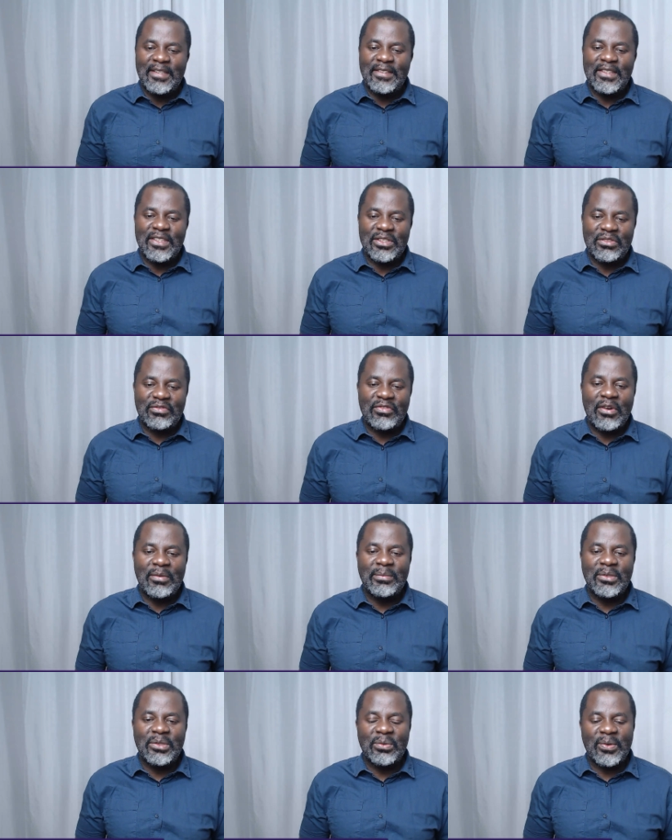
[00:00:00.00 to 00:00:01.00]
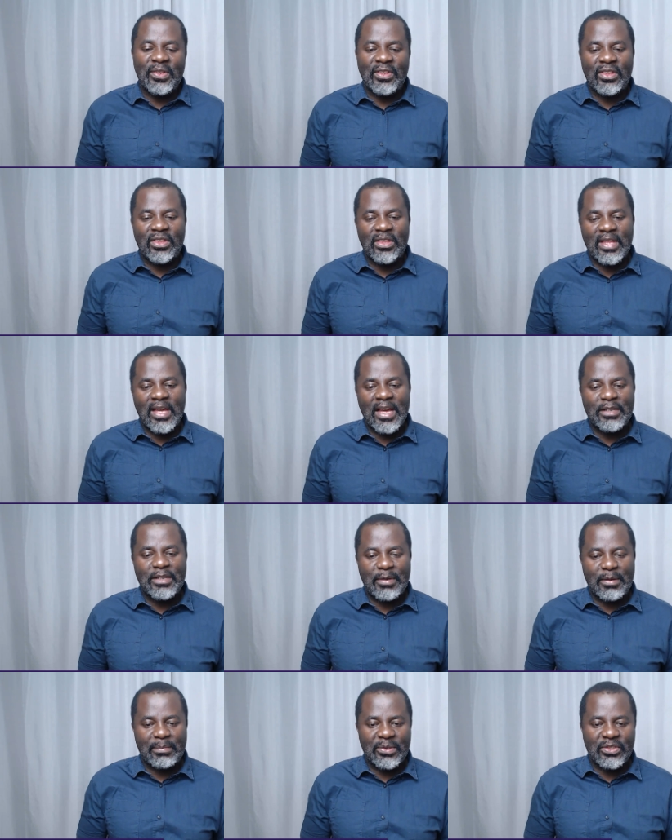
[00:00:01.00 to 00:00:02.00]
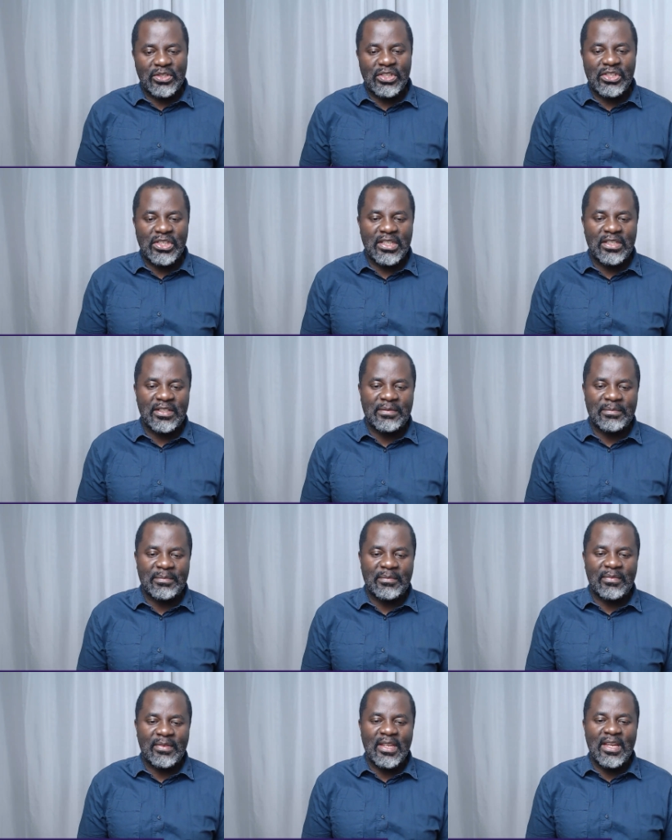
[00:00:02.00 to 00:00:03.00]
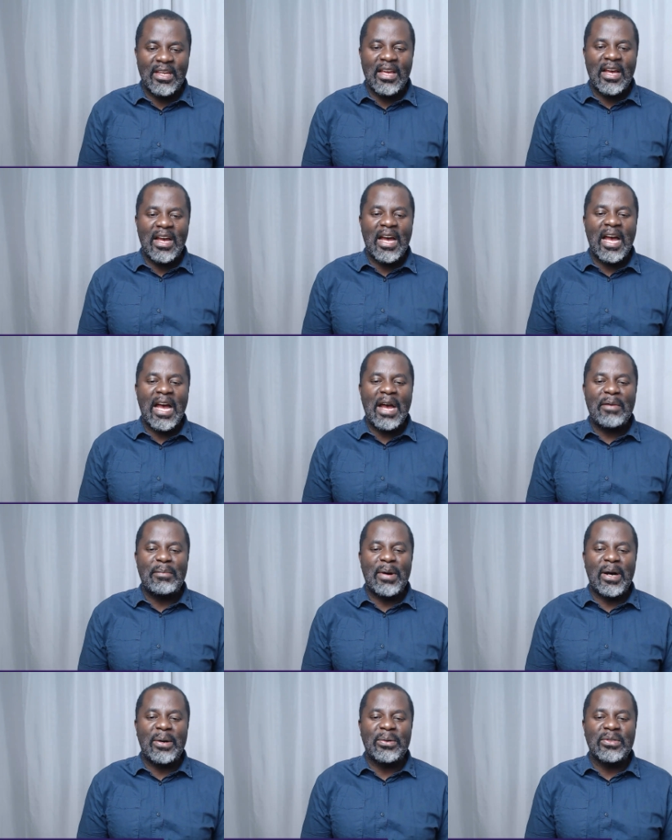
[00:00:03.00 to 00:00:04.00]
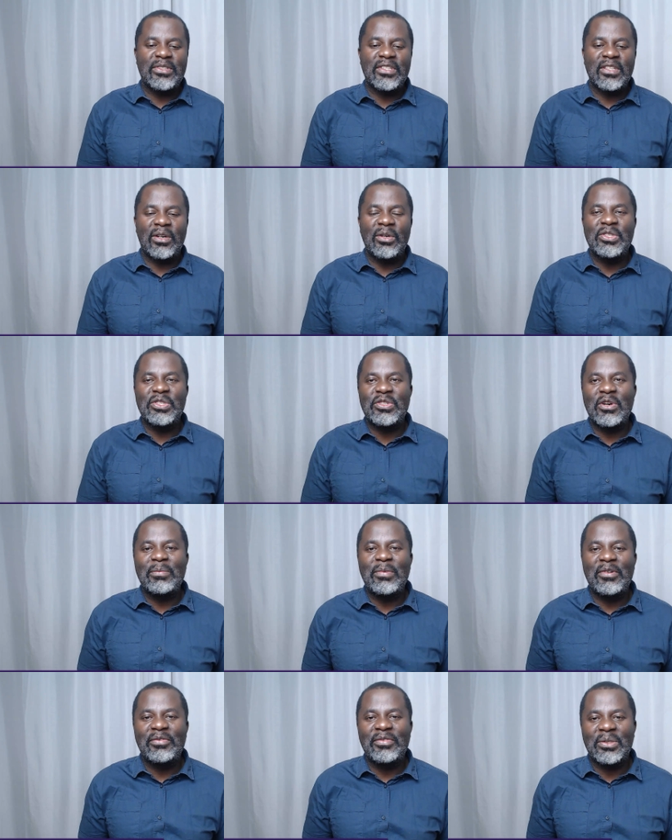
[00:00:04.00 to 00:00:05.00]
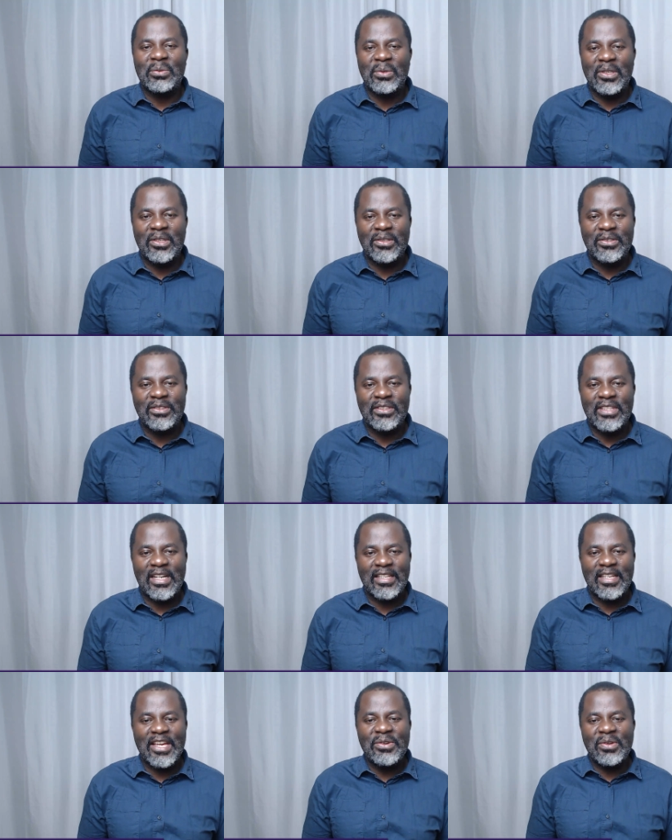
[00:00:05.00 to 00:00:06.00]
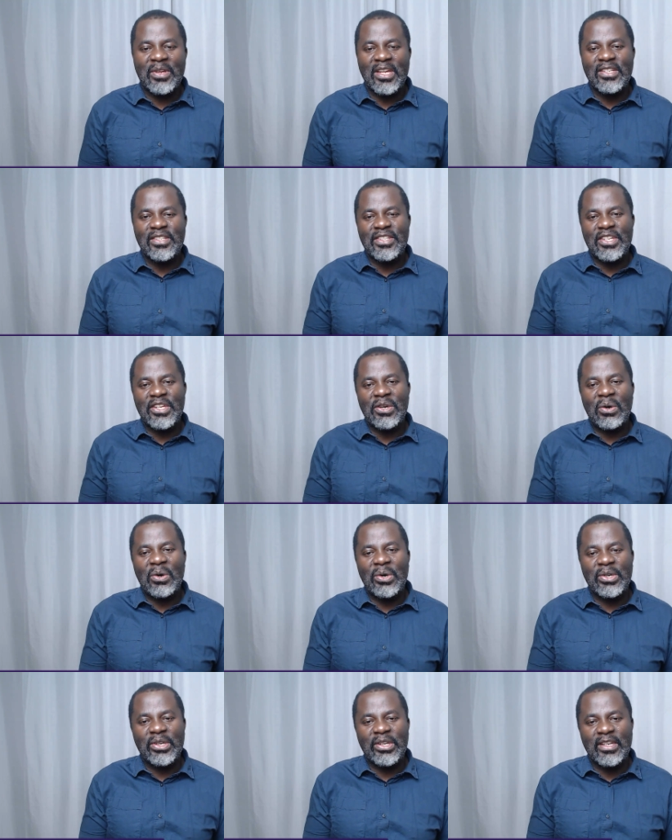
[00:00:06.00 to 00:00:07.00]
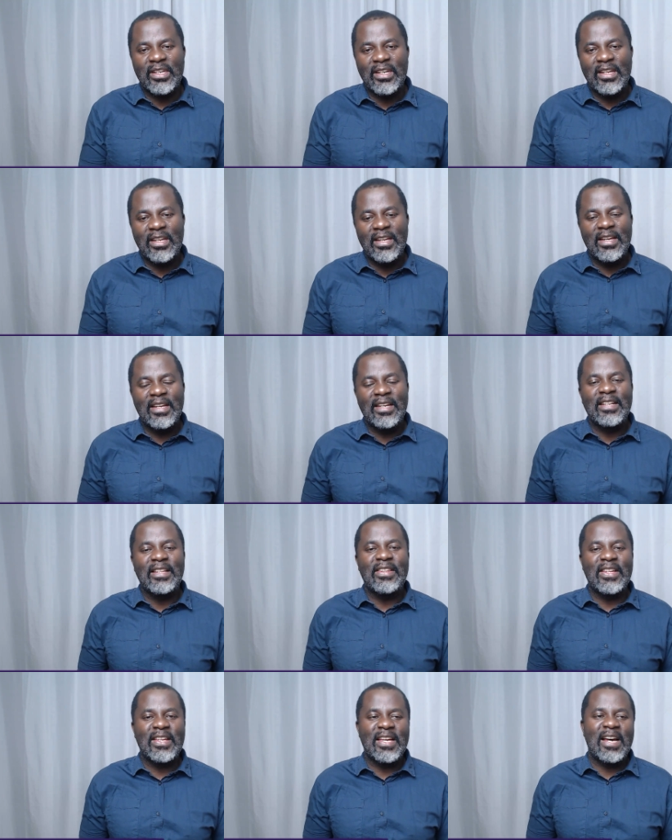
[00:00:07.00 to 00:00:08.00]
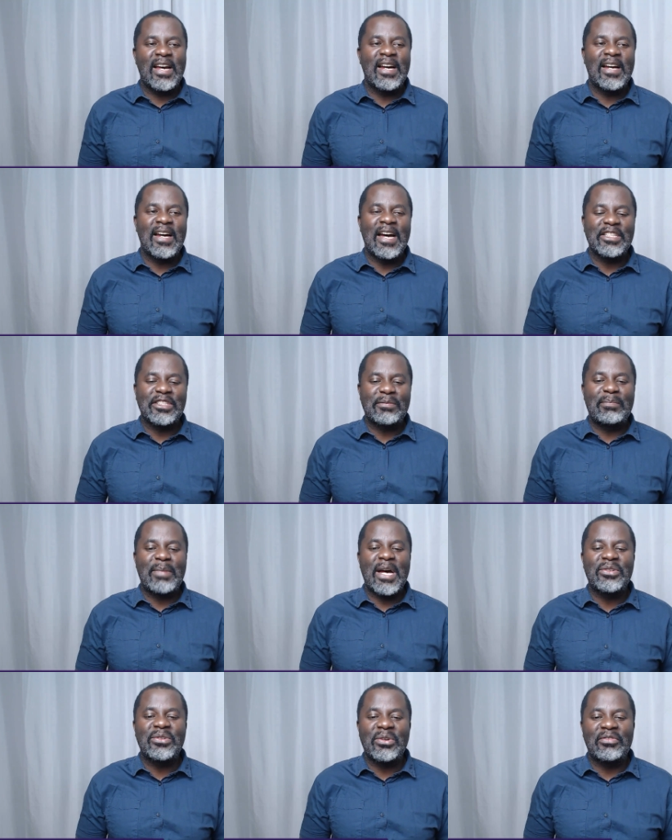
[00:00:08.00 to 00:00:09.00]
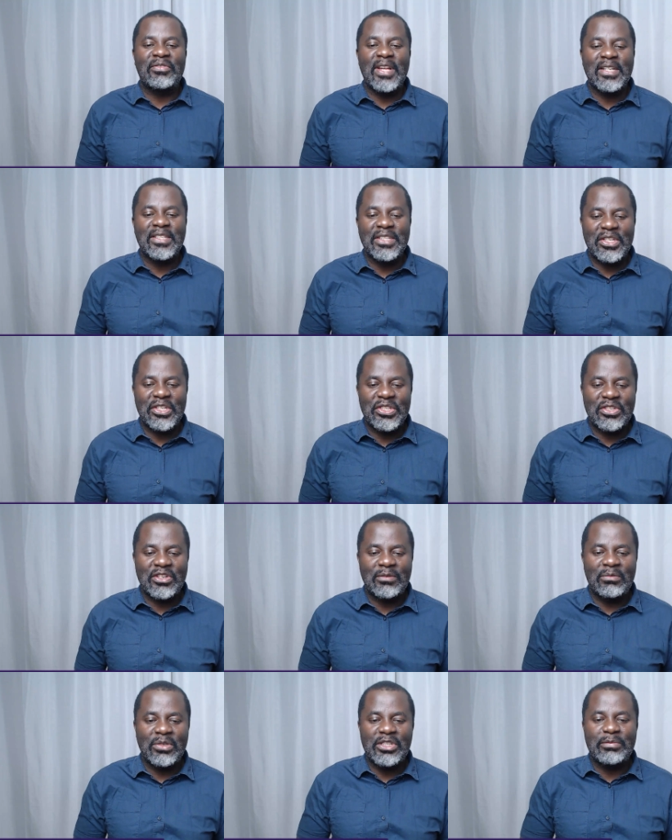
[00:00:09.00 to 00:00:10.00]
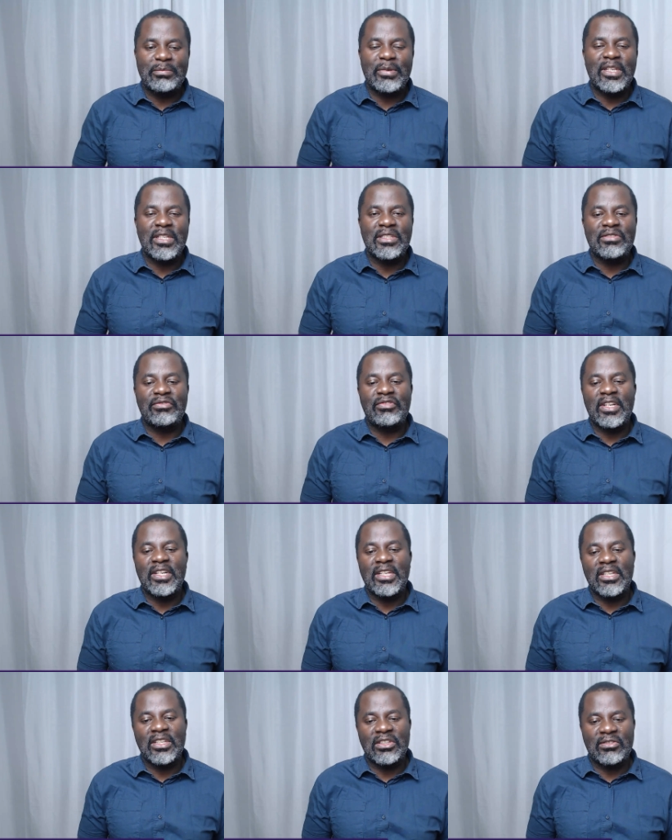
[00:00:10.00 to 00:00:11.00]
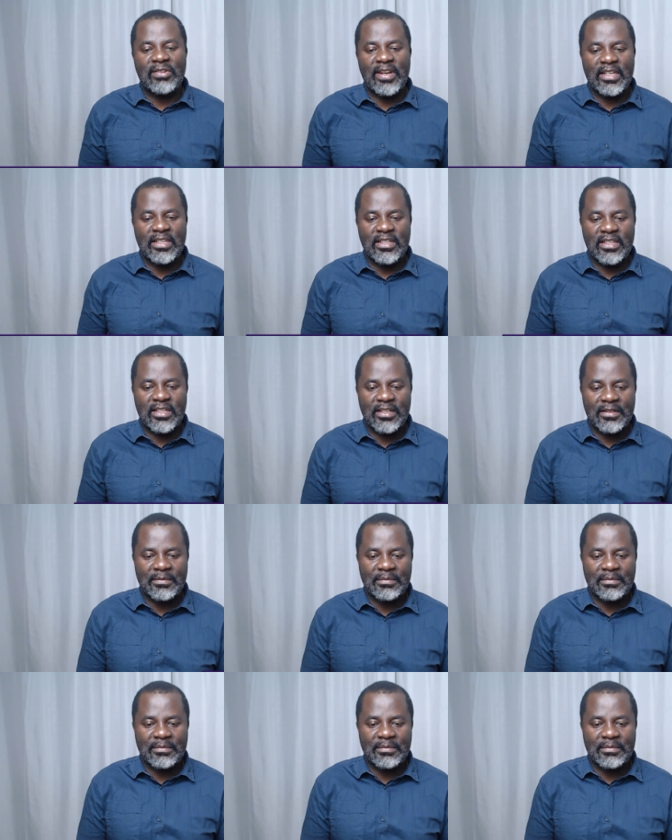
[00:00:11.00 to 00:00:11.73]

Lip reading: is formed with that preposition. How about on top of the world? Again, you can see on there as part of that idiom, which means feeling great.